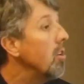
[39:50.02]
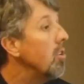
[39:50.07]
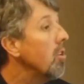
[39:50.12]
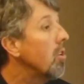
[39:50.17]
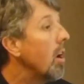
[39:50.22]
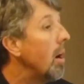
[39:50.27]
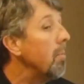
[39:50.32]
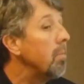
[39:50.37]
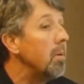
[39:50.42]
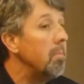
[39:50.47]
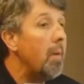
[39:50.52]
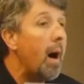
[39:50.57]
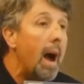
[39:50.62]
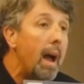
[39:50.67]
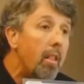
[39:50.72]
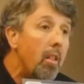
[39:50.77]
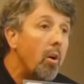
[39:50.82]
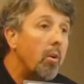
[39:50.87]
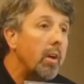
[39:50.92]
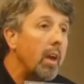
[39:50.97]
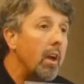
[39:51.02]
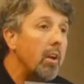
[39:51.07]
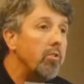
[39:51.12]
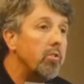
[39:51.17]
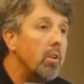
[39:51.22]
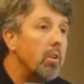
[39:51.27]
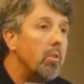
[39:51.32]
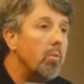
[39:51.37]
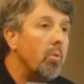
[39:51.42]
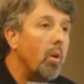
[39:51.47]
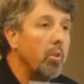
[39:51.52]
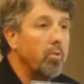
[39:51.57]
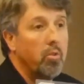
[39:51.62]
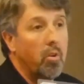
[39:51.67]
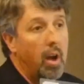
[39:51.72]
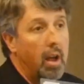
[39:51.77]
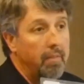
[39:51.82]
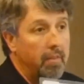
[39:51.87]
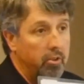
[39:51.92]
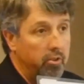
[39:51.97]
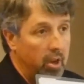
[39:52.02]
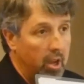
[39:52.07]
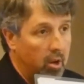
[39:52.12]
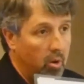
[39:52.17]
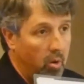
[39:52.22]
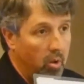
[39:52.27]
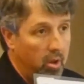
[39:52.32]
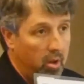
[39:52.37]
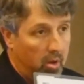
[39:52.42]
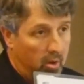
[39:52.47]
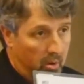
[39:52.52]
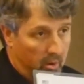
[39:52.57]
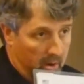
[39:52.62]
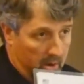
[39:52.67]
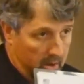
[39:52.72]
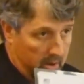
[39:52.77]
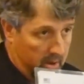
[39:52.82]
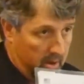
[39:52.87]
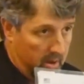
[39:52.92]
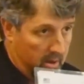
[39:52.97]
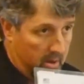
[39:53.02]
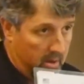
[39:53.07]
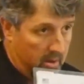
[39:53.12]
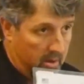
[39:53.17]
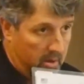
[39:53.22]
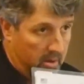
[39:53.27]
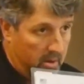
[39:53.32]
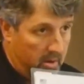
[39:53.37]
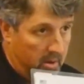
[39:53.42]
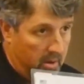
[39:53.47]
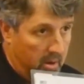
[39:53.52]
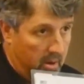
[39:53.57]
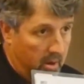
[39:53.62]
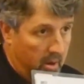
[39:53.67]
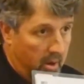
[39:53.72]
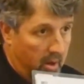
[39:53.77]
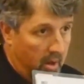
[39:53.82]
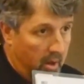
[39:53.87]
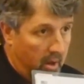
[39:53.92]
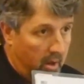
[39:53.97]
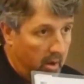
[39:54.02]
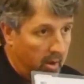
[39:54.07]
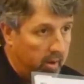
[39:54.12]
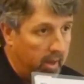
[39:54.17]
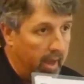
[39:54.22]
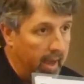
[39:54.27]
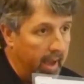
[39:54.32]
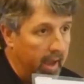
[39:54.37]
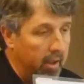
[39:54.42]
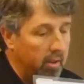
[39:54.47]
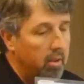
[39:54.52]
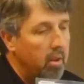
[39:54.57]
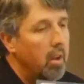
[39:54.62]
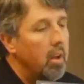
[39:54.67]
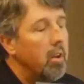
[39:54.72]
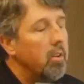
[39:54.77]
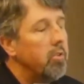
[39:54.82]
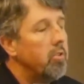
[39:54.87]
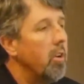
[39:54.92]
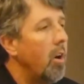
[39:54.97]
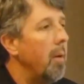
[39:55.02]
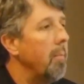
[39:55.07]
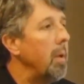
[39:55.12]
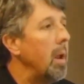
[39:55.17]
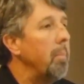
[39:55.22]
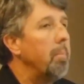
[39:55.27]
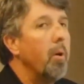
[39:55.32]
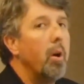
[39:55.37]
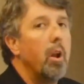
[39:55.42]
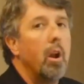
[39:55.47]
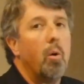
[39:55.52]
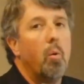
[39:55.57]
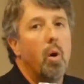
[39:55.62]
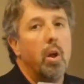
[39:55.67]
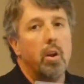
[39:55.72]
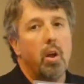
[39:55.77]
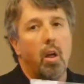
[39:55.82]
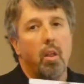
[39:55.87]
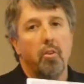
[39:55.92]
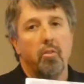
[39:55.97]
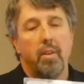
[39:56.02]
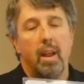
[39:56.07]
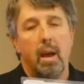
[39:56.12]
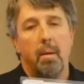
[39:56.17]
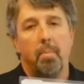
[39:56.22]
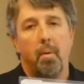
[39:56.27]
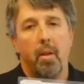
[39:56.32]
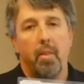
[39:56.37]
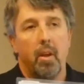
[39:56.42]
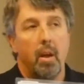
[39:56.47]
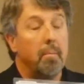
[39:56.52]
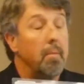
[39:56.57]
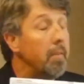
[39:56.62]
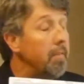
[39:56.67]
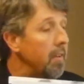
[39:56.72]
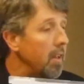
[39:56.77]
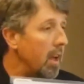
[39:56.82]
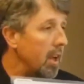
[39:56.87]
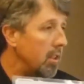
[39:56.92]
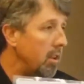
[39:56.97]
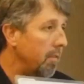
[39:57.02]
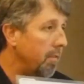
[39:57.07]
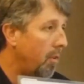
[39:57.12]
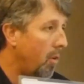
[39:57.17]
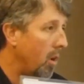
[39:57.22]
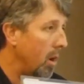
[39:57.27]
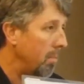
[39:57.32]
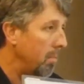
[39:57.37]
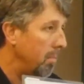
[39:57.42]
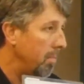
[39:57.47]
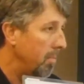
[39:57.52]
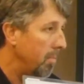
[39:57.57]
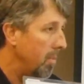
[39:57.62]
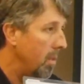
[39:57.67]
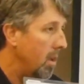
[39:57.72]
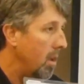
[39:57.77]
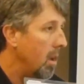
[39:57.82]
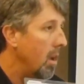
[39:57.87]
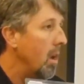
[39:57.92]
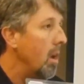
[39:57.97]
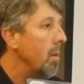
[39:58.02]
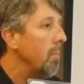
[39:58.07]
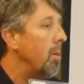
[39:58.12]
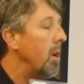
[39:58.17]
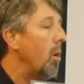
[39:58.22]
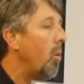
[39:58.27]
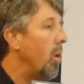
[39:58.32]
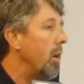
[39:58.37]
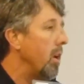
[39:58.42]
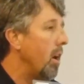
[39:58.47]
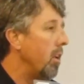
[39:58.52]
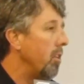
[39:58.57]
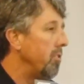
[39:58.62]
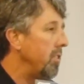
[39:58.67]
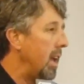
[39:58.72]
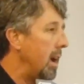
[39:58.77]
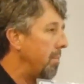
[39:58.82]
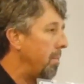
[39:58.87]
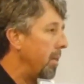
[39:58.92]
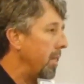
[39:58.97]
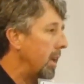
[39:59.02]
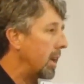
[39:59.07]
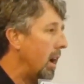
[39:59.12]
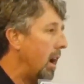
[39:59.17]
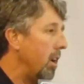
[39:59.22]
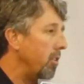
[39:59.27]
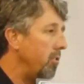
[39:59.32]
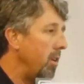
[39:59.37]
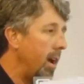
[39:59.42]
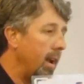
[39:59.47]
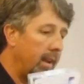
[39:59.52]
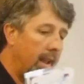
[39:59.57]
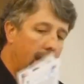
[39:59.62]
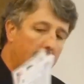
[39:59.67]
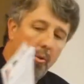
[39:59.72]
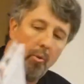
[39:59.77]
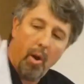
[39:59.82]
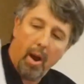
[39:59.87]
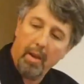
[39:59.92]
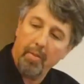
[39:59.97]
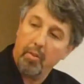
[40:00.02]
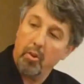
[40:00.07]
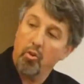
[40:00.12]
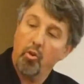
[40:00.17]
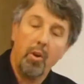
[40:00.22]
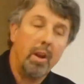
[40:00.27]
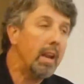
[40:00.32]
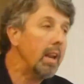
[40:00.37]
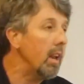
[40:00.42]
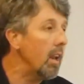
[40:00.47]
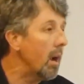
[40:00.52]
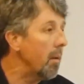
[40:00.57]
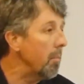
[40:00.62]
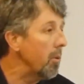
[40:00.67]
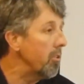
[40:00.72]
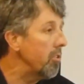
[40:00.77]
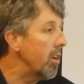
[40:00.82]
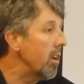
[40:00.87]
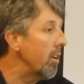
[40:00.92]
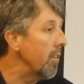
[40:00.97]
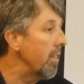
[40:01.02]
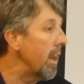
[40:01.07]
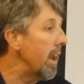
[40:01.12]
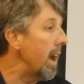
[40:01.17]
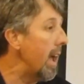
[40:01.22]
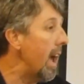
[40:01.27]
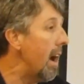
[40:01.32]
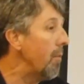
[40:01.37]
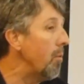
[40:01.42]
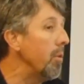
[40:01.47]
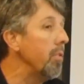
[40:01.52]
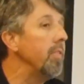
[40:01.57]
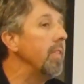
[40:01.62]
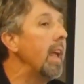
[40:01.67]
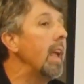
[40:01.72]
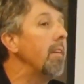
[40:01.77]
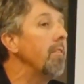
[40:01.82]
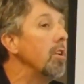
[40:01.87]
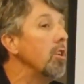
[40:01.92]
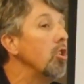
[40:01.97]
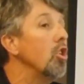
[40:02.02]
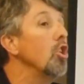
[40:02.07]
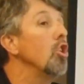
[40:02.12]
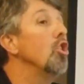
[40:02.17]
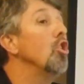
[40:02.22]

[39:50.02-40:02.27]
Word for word: to come to my location, Russell-Jay Colon Gould. Okay, so I'm going to put a $1 stamp on the, I'm going to fill out the form, put a $1 stamp on the contract, and write the treaty numbers here that I have with David to